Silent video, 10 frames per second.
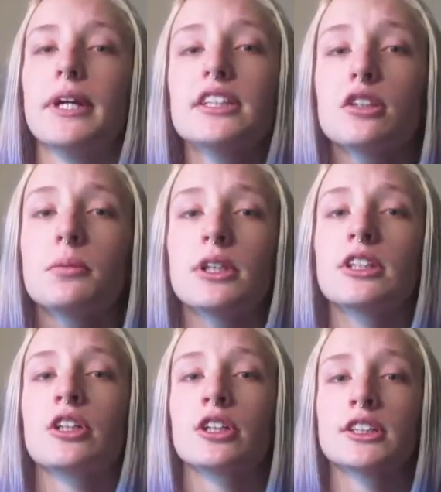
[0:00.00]
razor
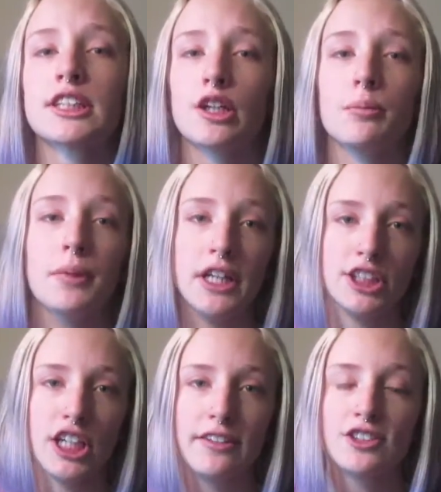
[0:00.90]
burn hurts like a
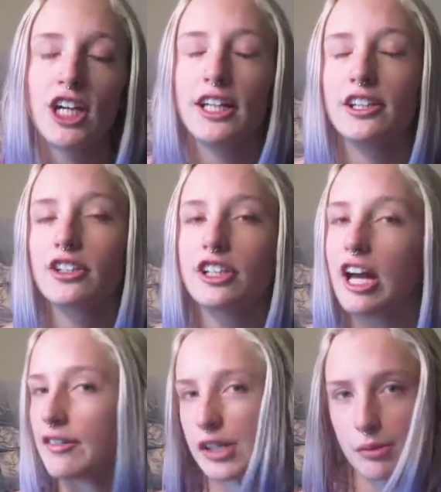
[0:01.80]
bitch. I've tried literally
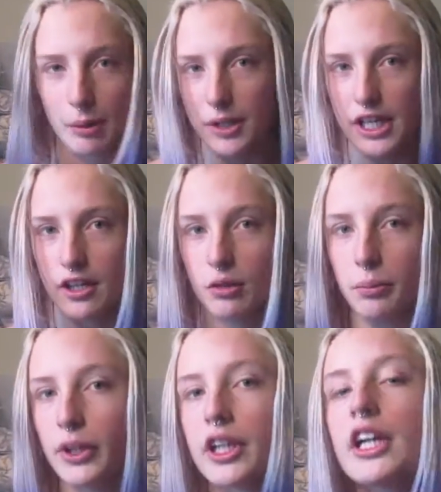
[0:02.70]
every remedy in the
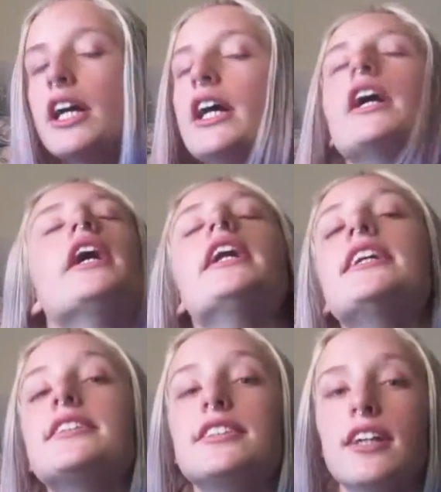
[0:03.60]
book, and
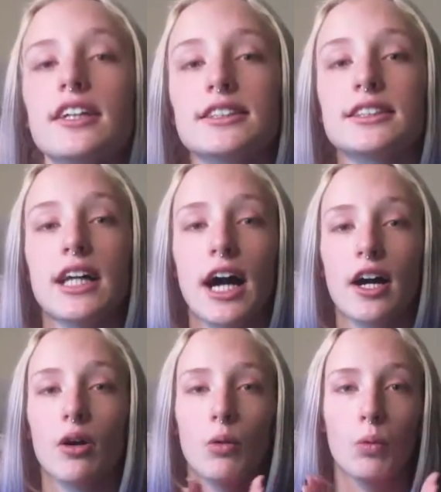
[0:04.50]
it does
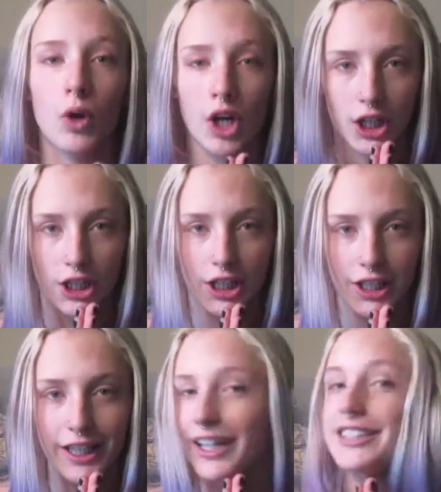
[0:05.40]
not work.
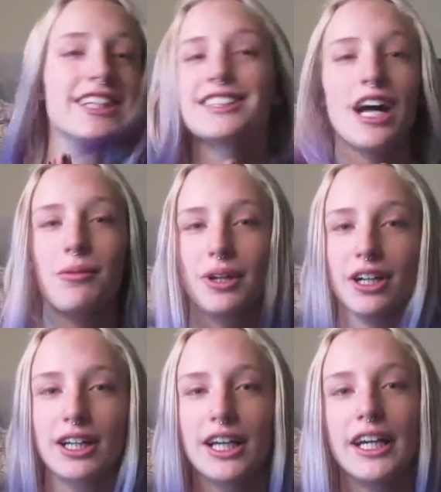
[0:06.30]
It does not
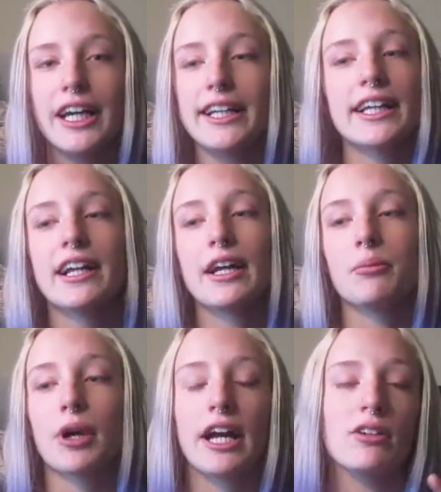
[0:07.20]
work. And I
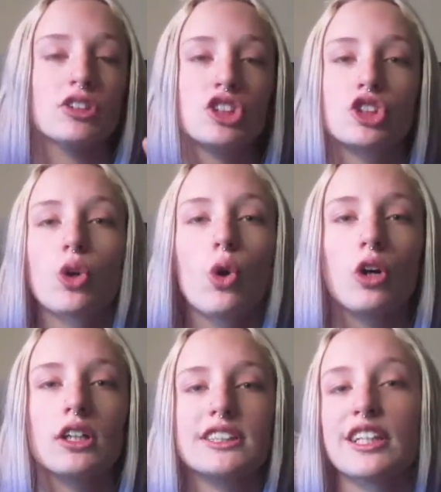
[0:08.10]
break out in
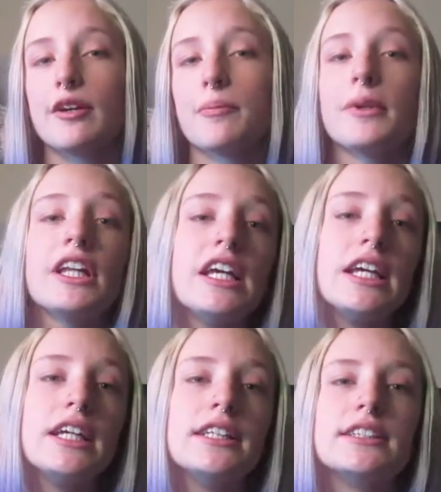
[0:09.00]
sores, and it
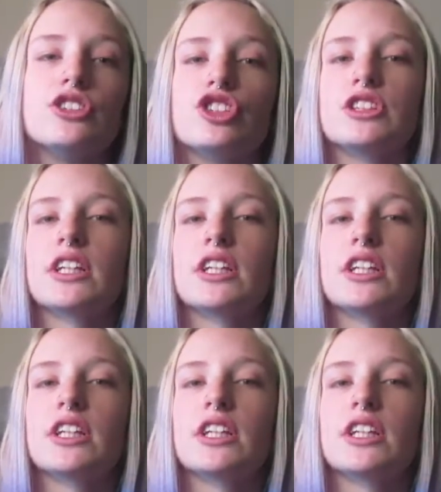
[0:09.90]
bleeds, and